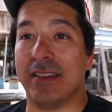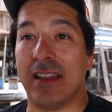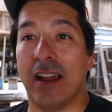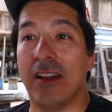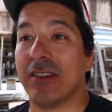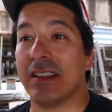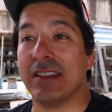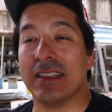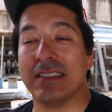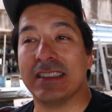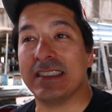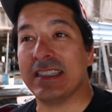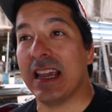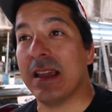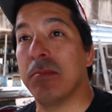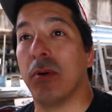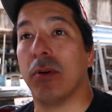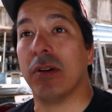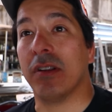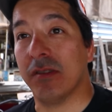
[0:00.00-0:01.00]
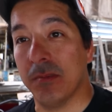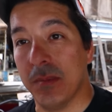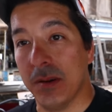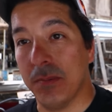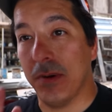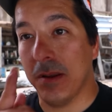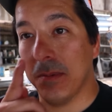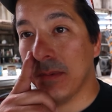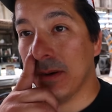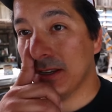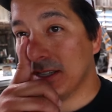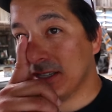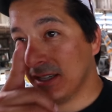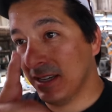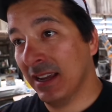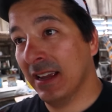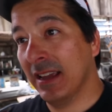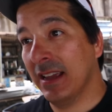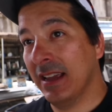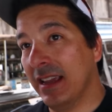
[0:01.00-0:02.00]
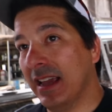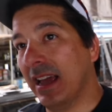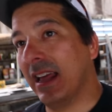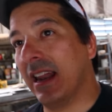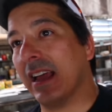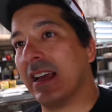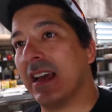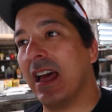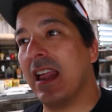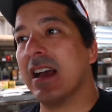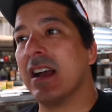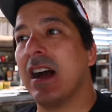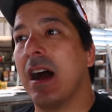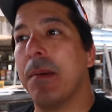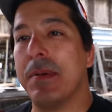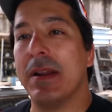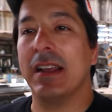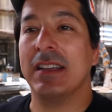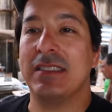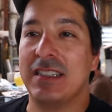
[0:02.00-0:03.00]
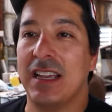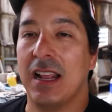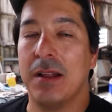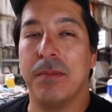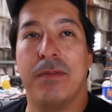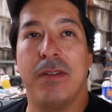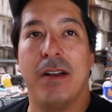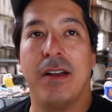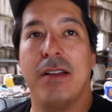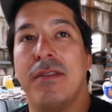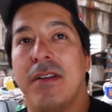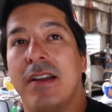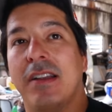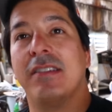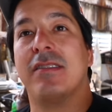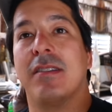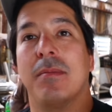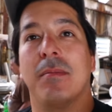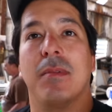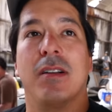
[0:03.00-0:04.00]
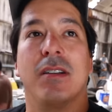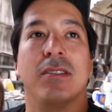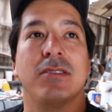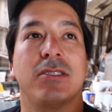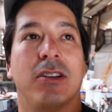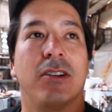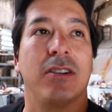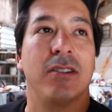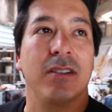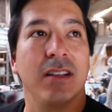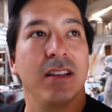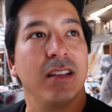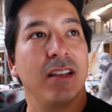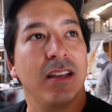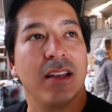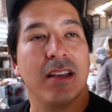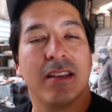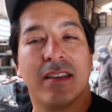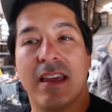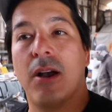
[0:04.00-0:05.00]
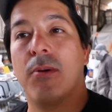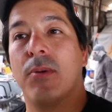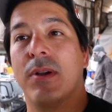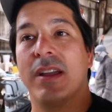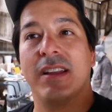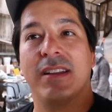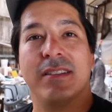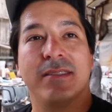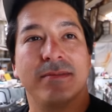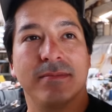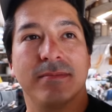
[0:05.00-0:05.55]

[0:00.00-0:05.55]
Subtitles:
Tyler's got the same boat as me pretty much. And I kind of copied his setup. Very, very similar. So can't wait.